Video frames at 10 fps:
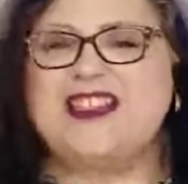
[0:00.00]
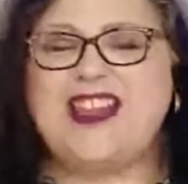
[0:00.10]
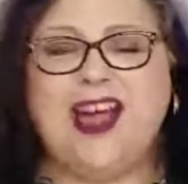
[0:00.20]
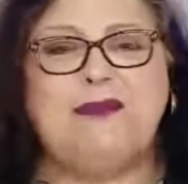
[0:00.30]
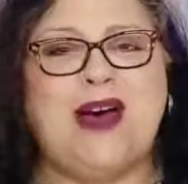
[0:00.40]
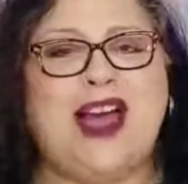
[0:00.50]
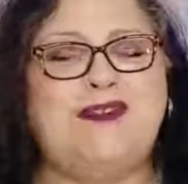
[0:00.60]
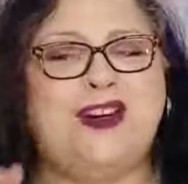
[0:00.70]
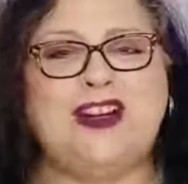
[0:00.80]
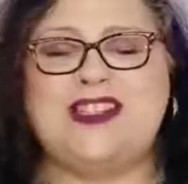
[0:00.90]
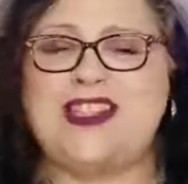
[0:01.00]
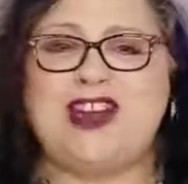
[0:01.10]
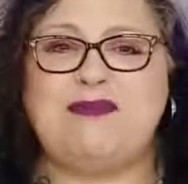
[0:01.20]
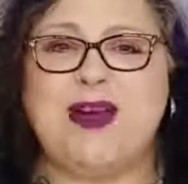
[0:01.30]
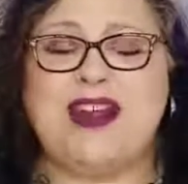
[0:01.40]
Stop by for Good
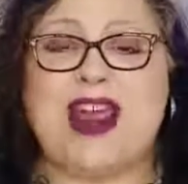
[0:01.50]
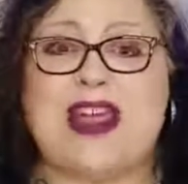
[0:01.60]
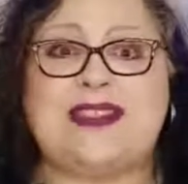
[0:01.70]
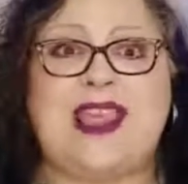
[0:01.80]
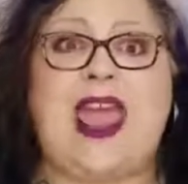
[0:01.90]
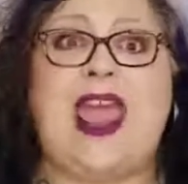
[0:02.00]
Stuff Mondays